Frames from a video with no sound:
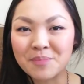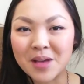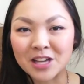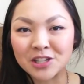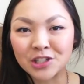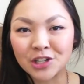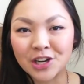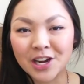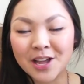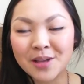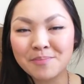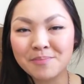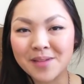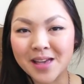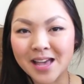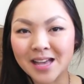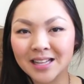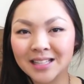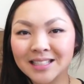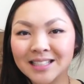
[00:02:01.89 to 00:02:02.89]
Measure and
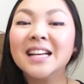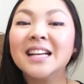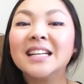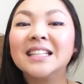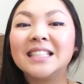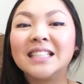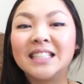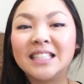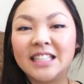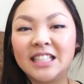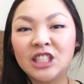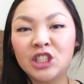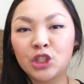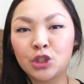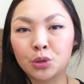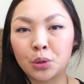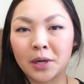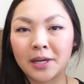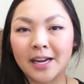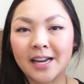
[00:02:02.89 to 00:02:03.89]
Mix, Denise
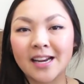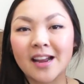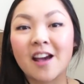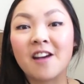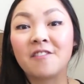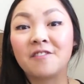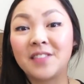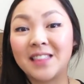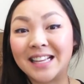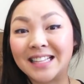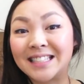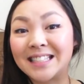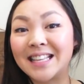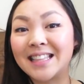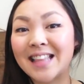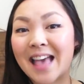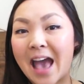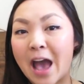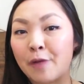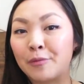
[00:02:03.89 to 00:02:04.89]
Jordan of This
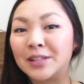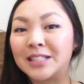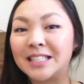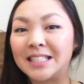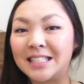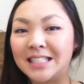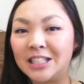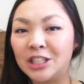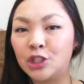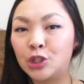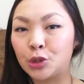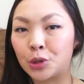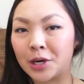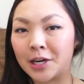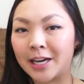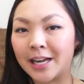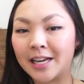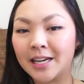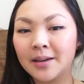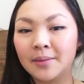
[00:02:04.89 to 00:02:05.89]
and That with Denise
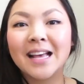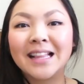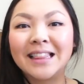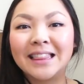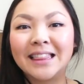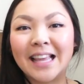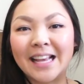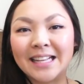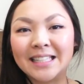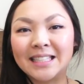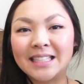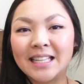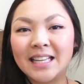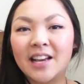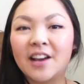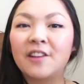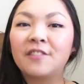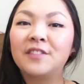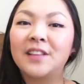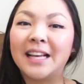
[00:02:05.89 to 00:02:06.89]
Jordan,
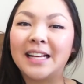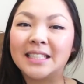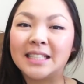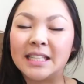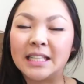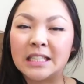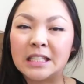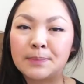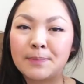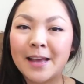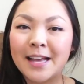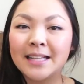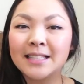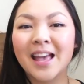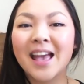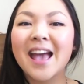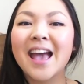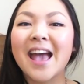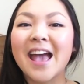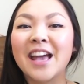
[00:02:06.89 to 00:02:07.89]
Lacey of Lacey's
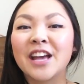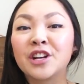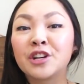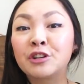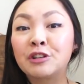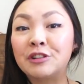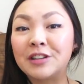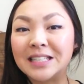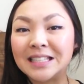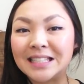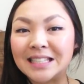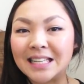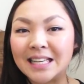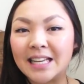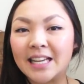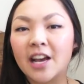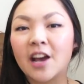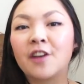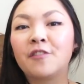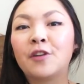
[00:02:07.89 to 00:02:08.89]
Space, and
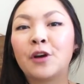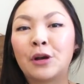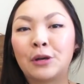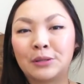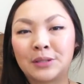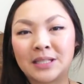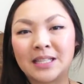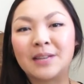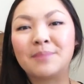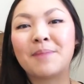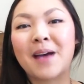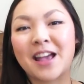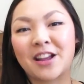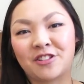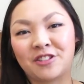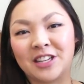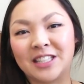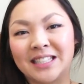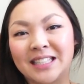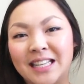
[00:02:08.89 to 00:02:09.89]
Chrissy of Hosted by
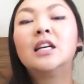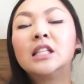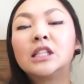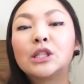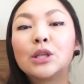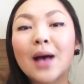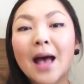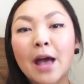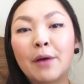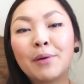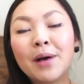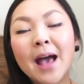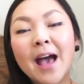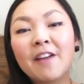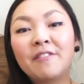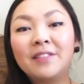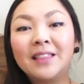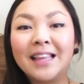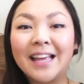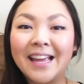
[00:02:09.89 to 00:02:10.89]
Chrissy. So I will
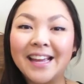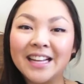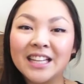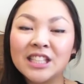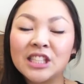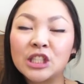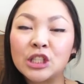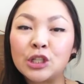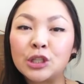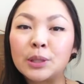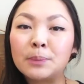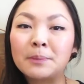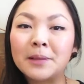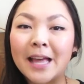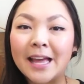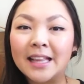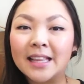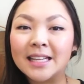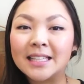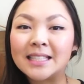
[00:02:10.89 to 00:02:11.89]
have links to the
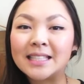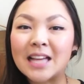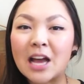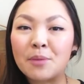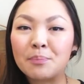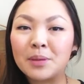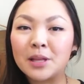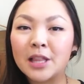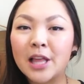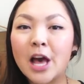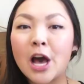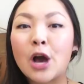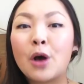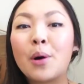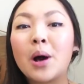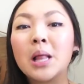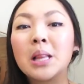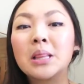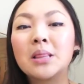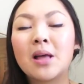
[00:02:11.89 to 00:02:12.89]
playlist down
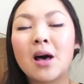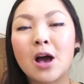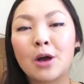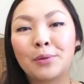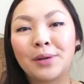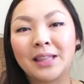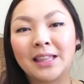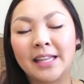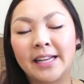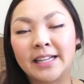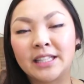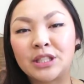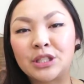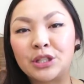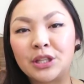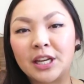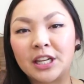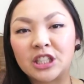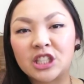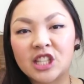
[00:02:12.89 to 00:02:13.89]
below along with links
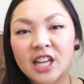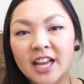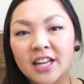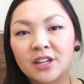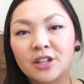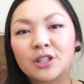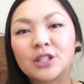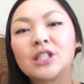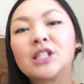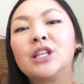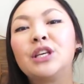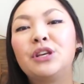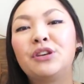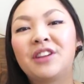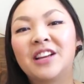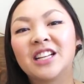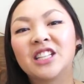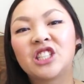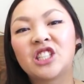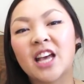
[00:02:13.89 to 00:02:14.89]
to their channels so you
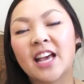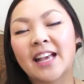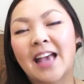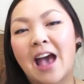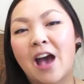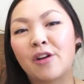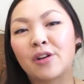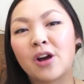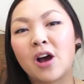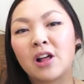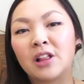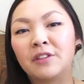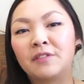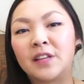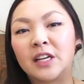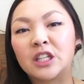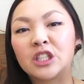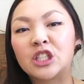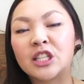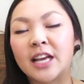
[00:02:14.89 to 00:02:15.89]
can check out all of
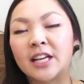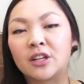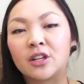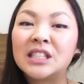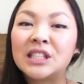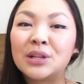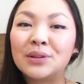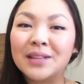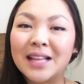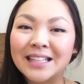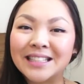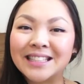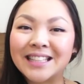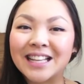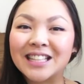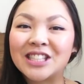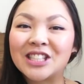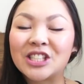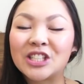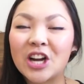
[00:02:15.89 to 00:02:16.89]
their channels. So let's
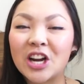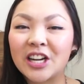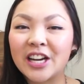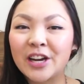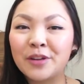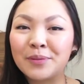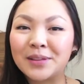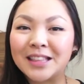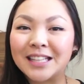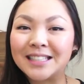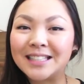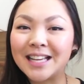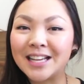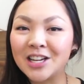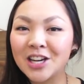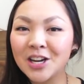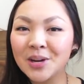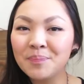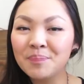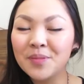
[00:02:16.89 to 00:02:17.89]
get started with the
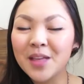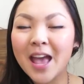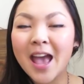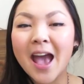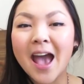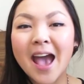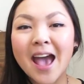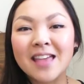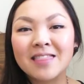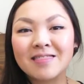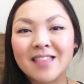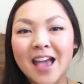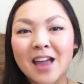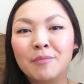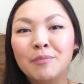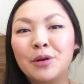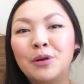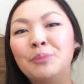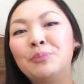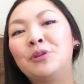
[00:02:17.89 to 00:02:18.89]
dinner, and
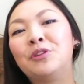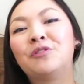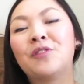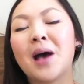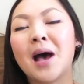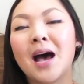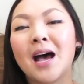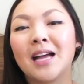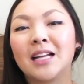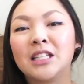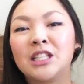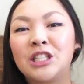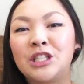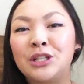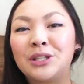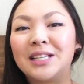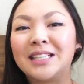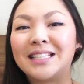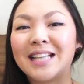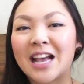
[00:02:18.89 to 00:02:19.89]
then we'll move on
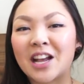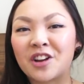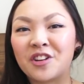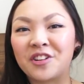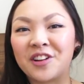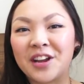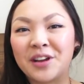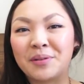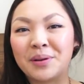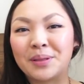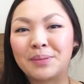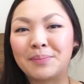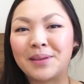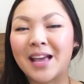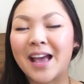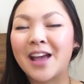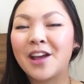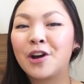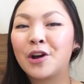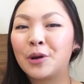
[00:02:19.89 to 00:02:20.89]
to the decorate with
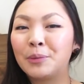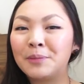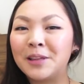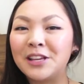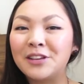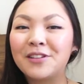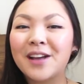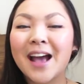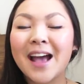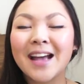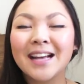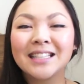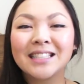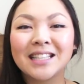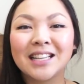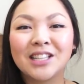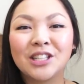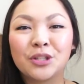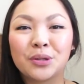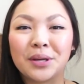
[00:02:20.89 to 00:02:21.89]
me. I hope that you guys
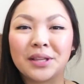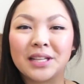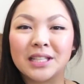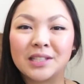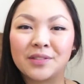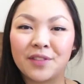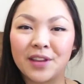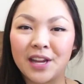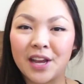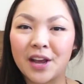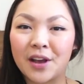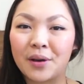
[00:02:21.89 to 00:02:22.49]
enjoy this video.